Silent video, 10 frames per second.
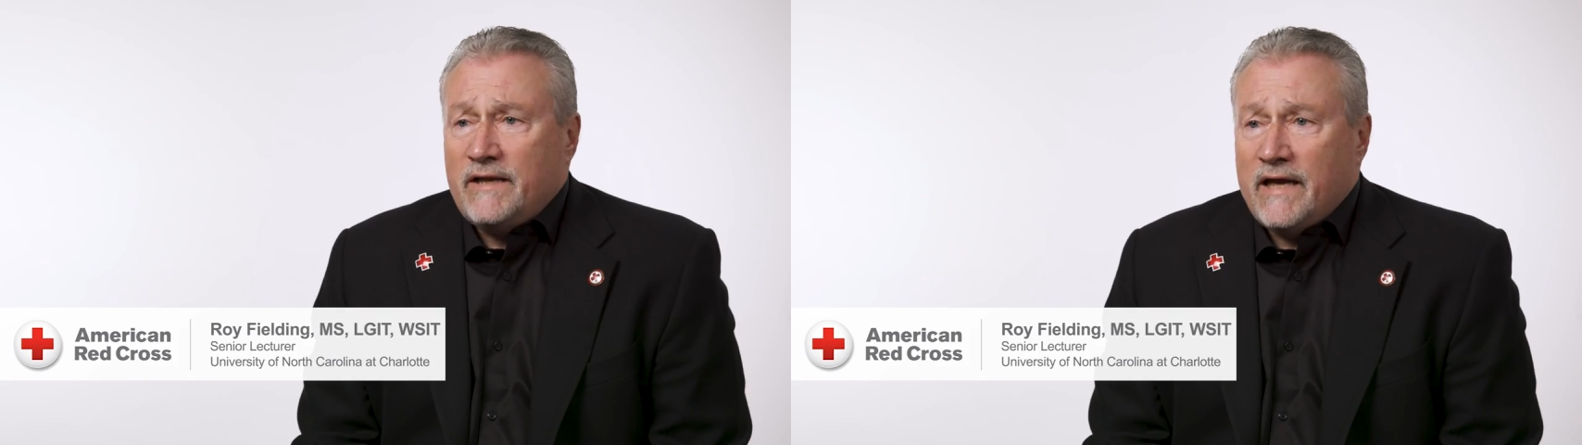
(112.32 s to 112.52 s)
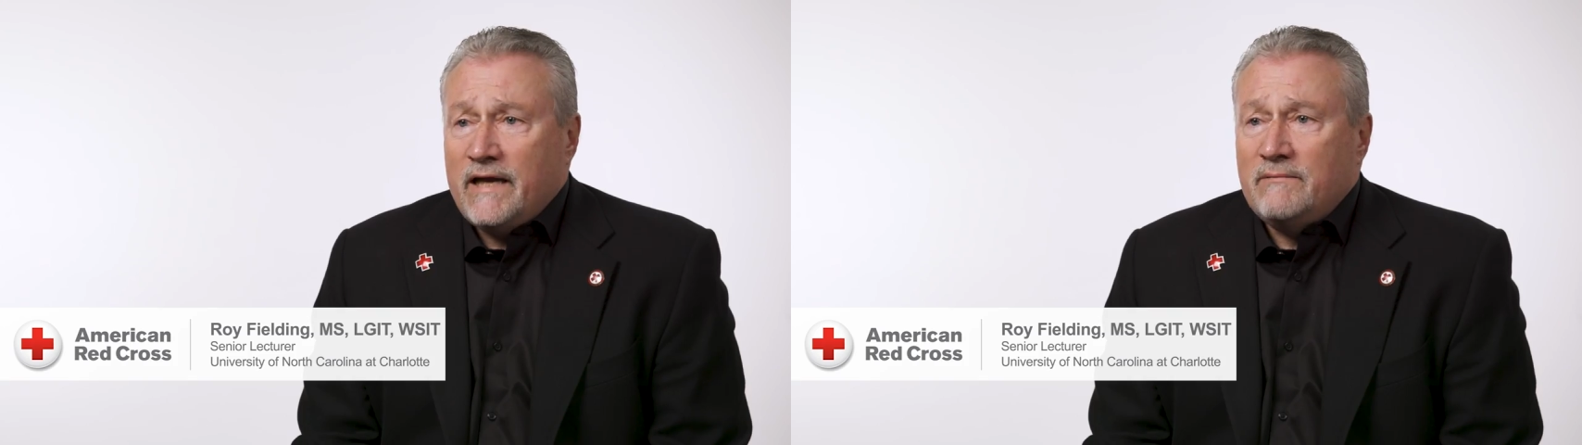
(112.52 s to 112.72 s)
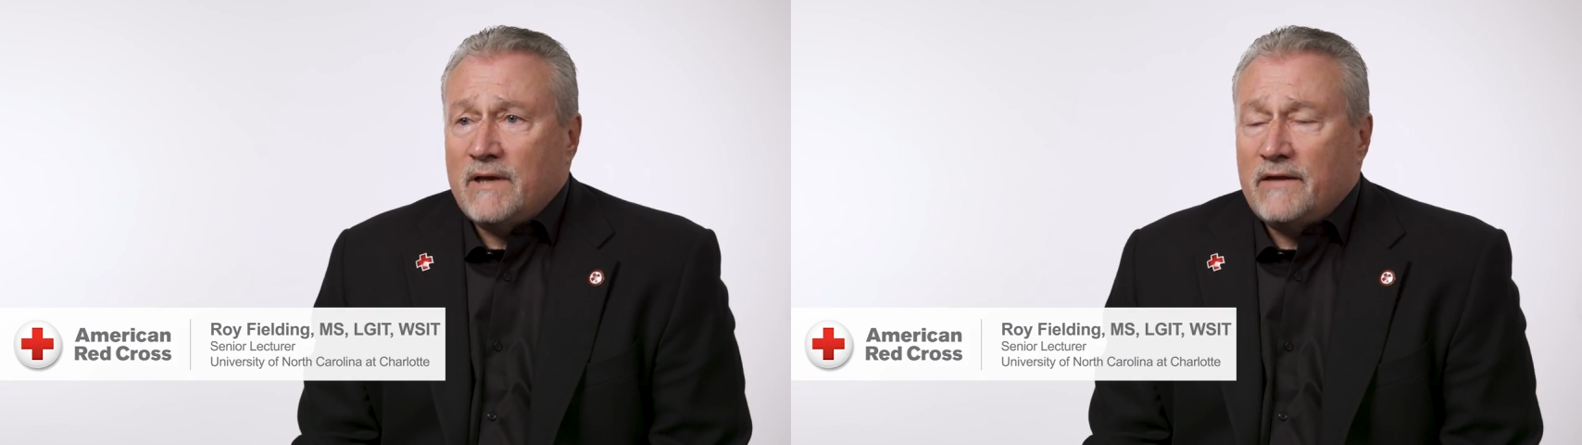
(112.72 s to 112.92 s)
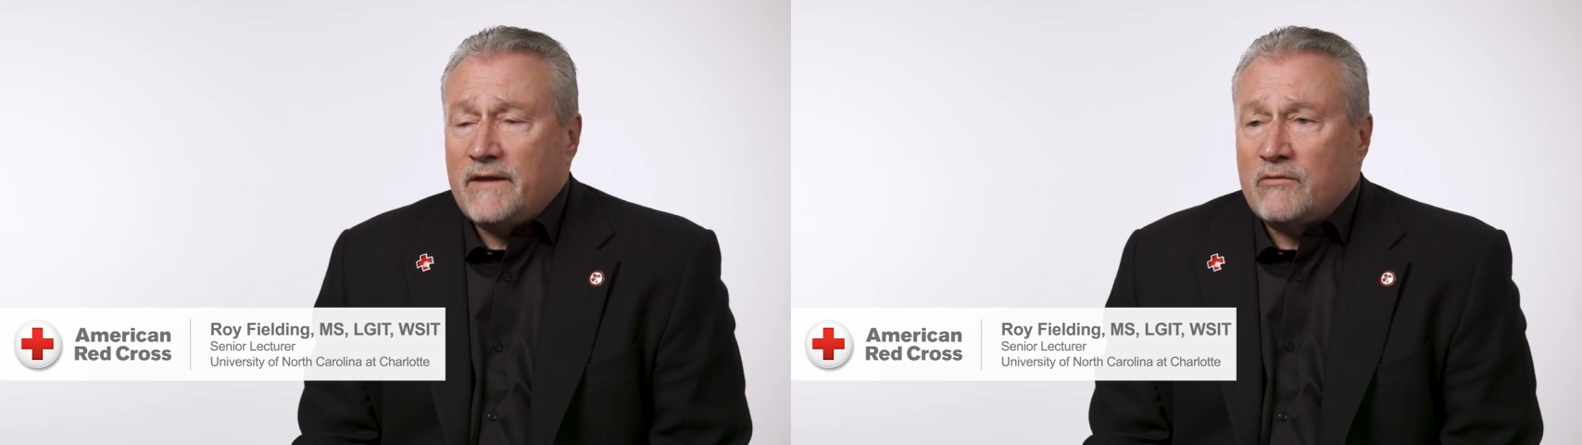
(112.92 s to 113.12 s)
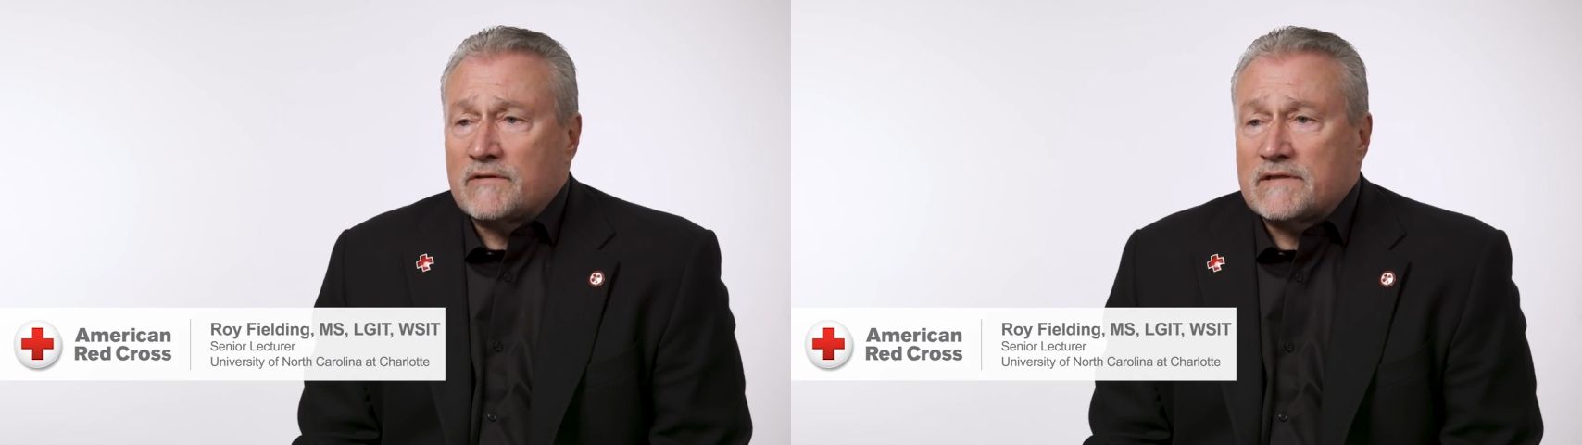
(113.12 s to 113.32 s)
day, I
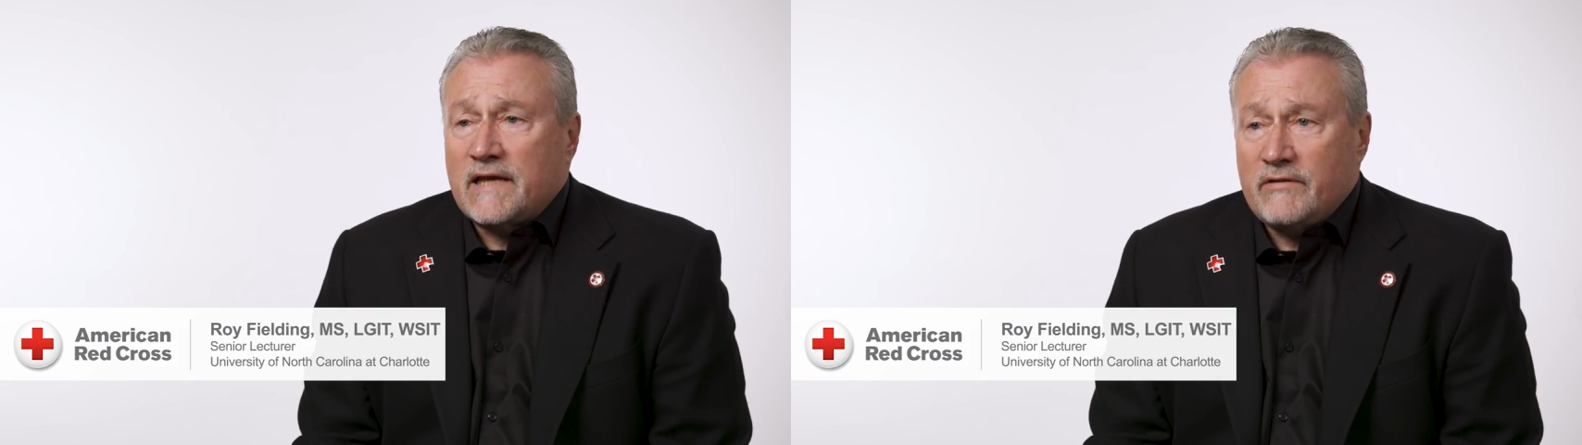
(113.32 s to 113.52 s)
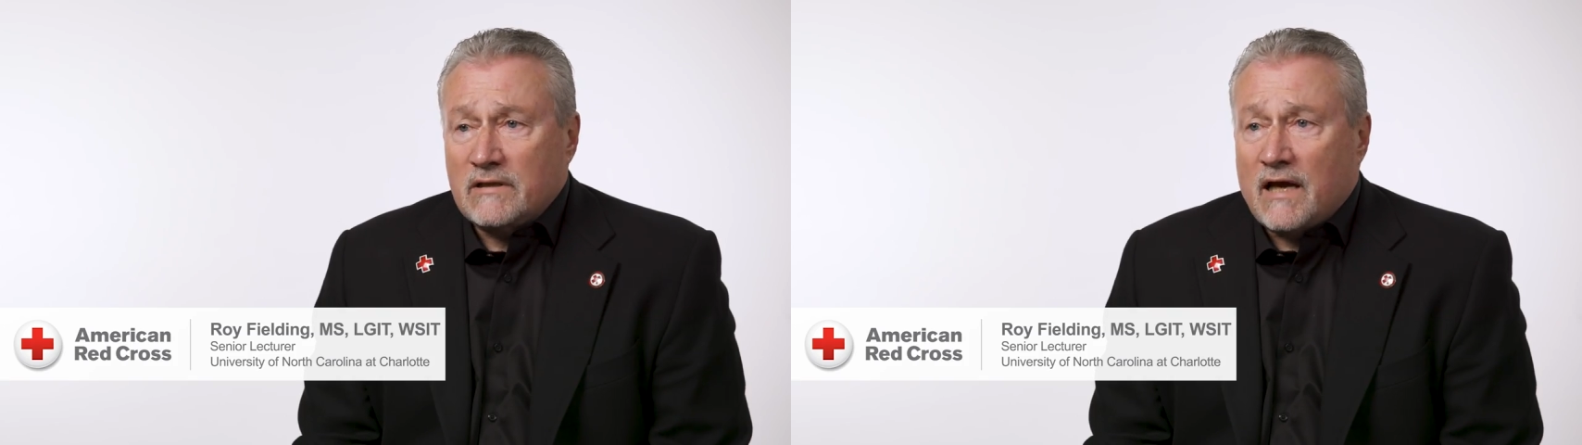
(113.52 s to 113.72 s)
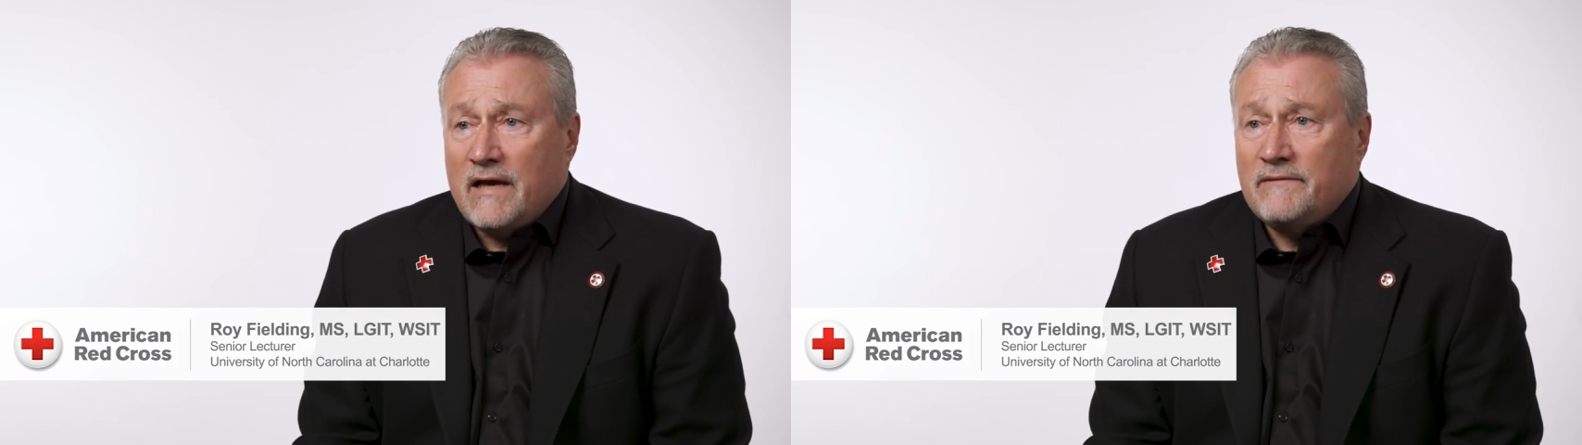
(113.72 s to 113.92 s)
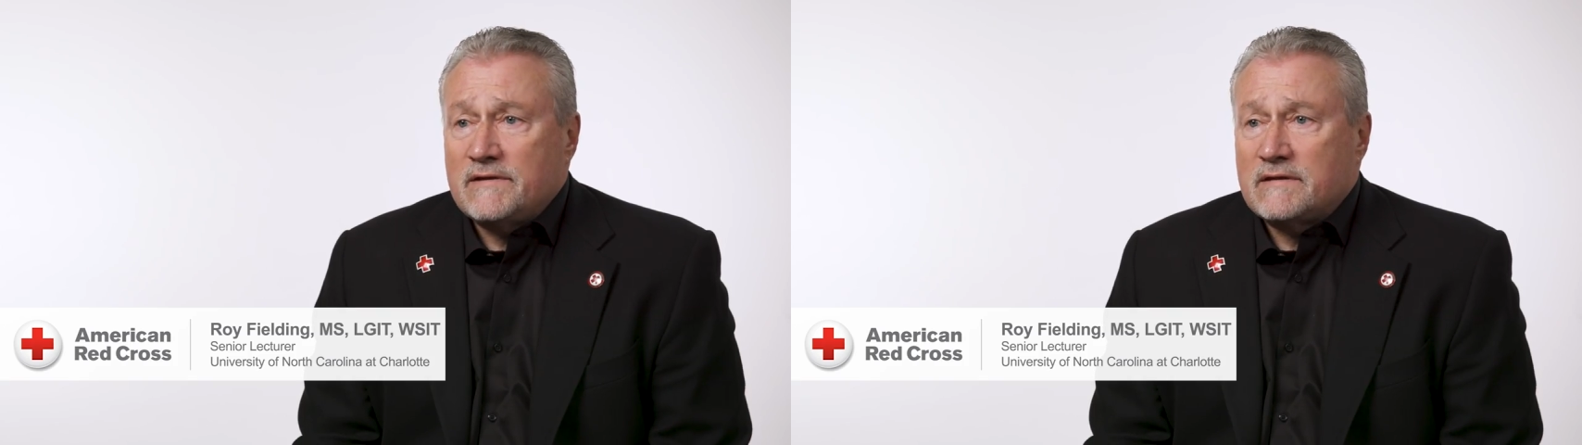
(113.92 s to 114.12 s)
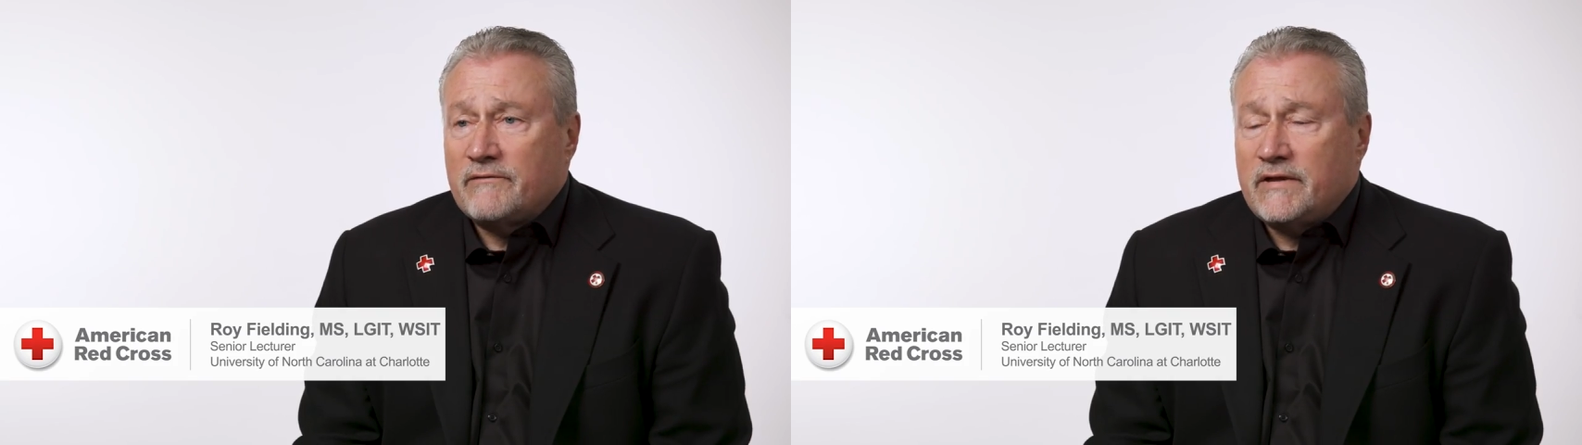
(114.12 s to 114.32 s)
think we're saving
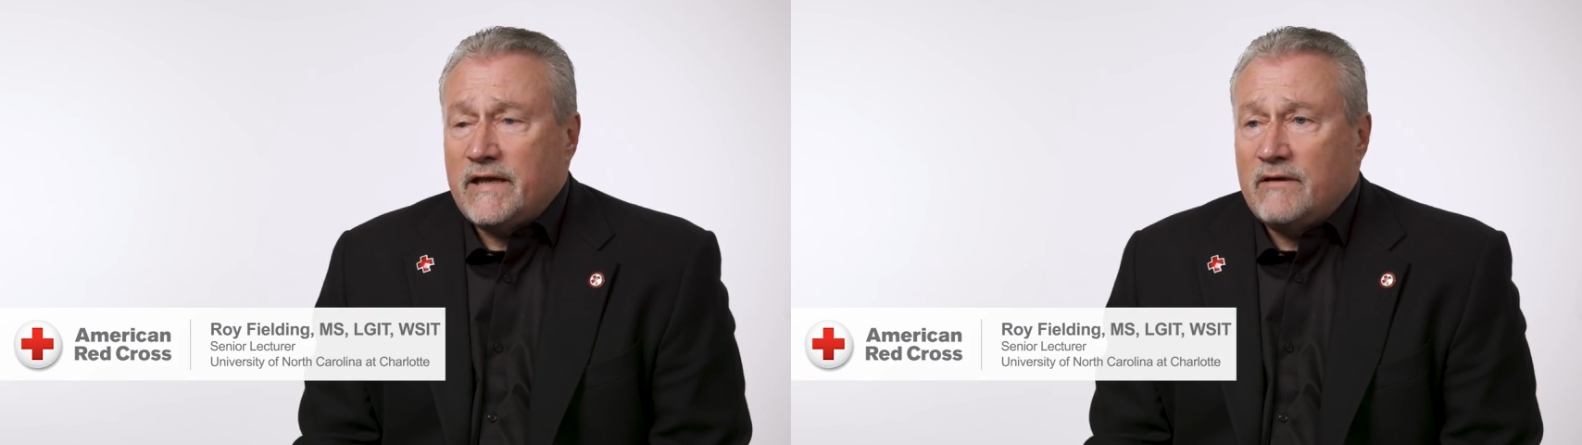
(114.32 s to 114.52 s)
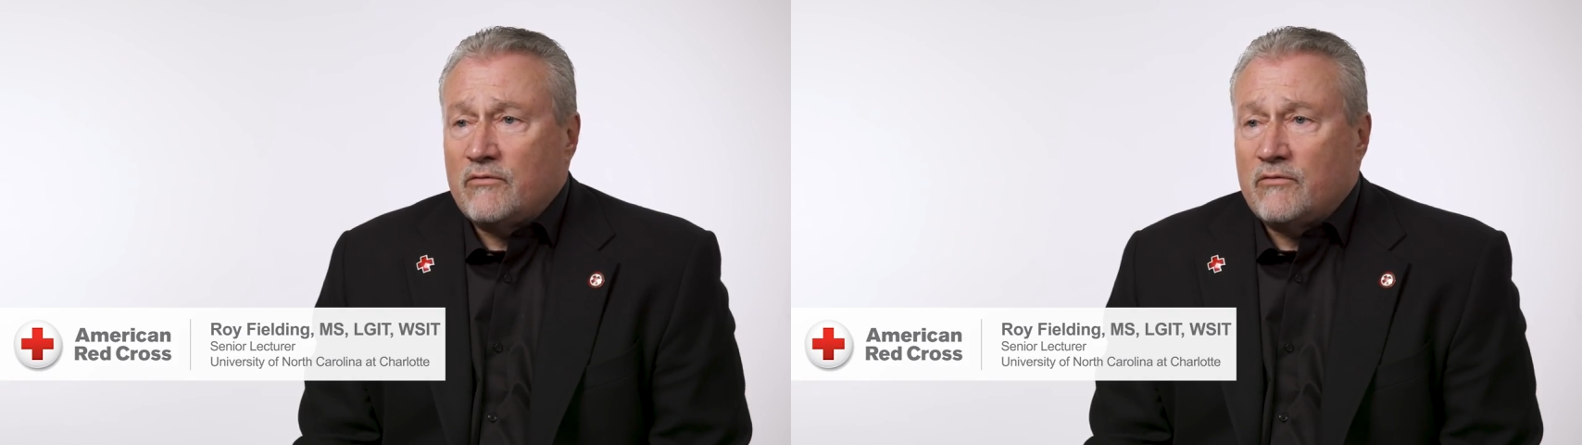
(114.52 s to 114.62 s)
lives. Every day,